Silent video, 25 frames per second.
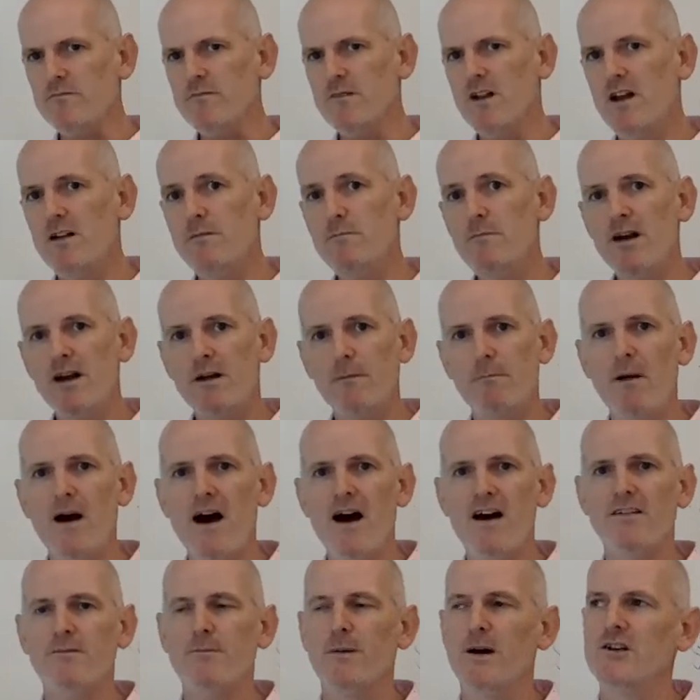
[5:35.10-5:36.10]
In
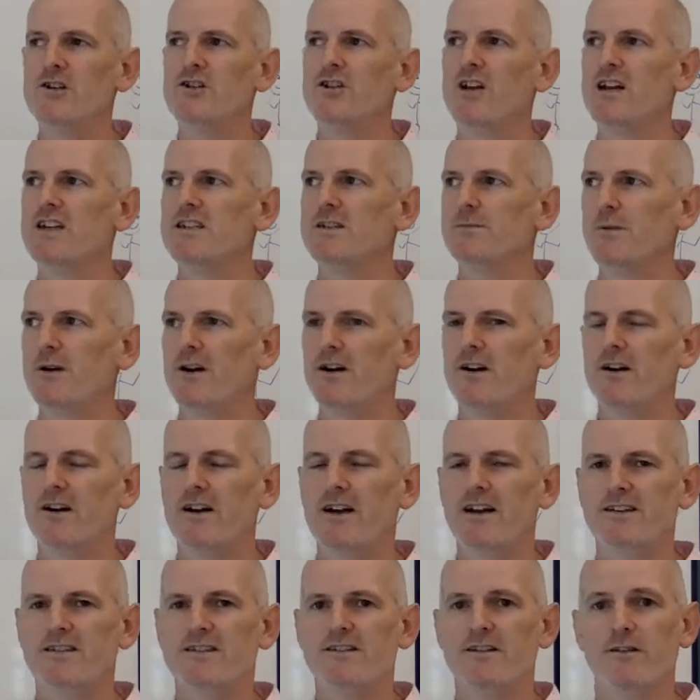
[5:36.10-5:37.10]
Macbeth by Shakespeare
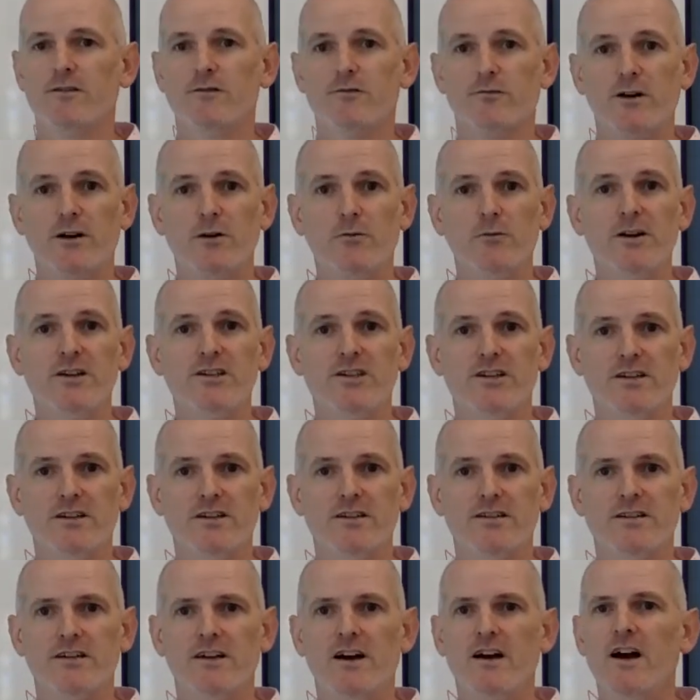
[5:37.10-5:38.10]
is the three
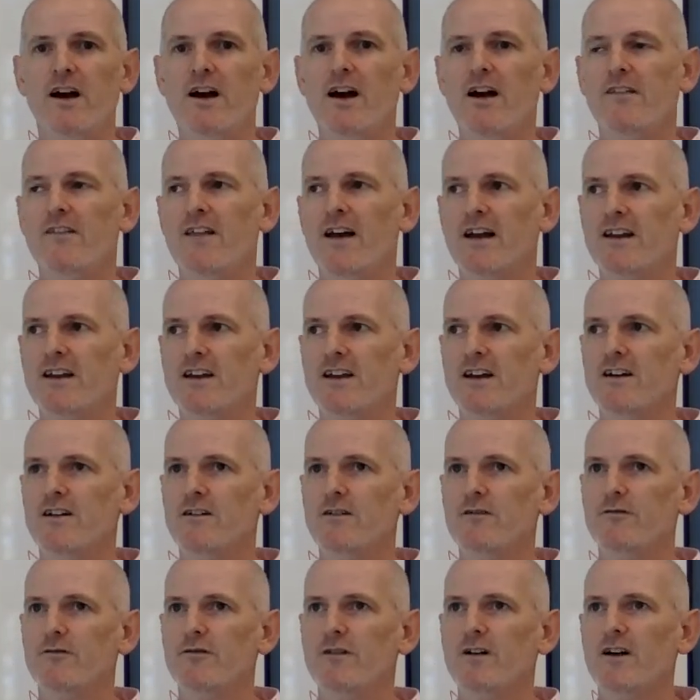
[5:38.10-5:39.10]
witches that
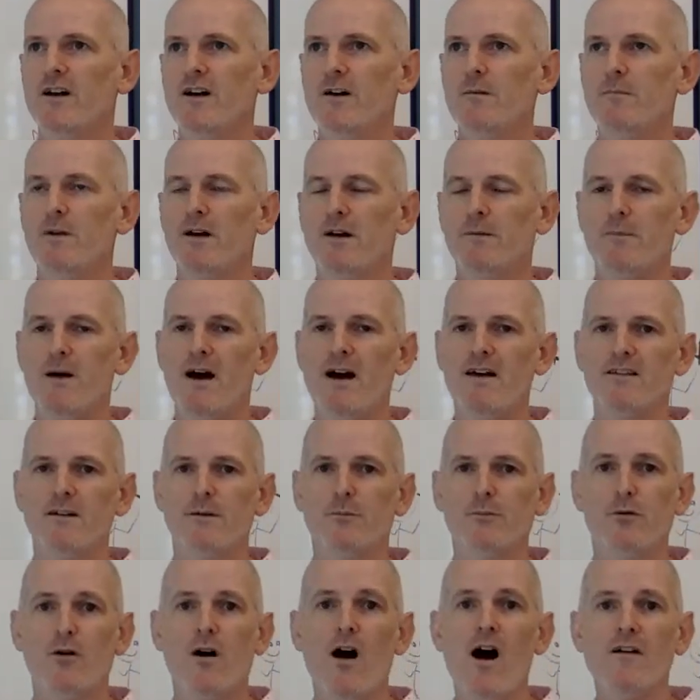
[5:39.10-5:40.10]
give Macbeth a
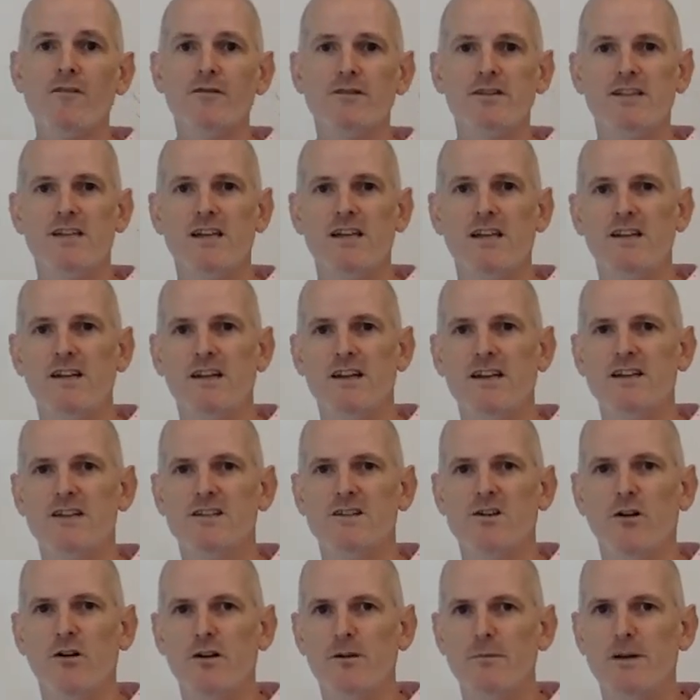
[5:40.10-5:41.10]
prophecy that he's
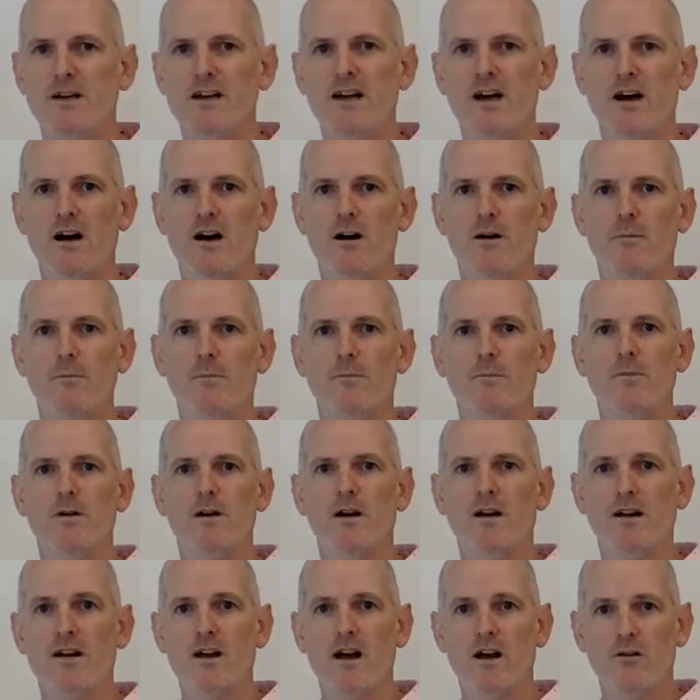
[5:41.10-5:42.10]
going to become
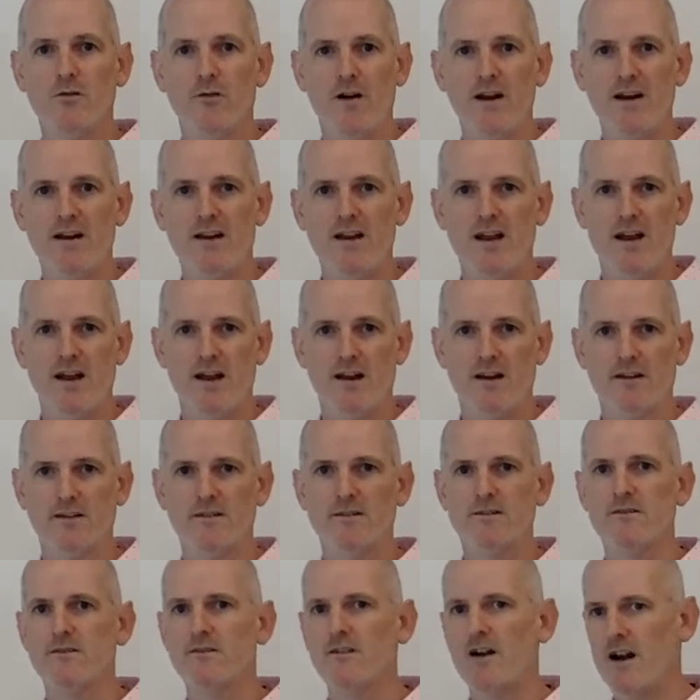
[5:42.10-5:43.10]
a great king,
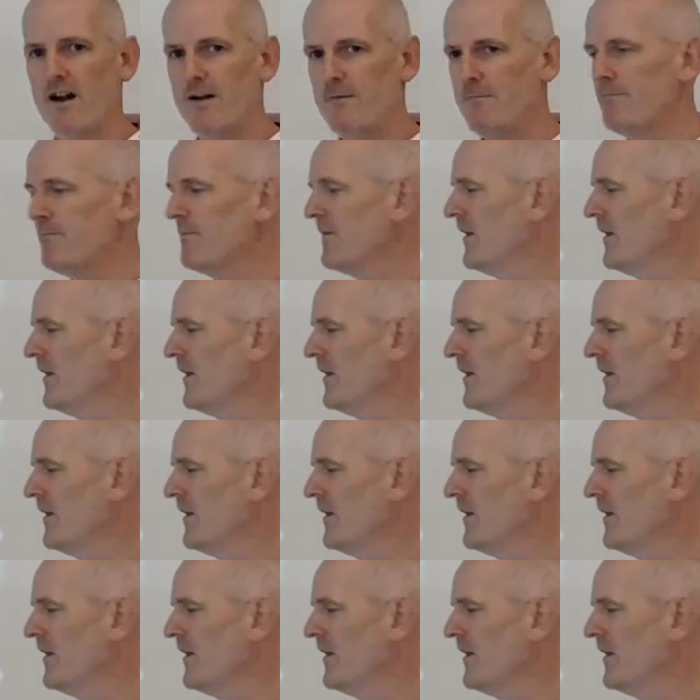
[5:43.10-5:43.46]
right?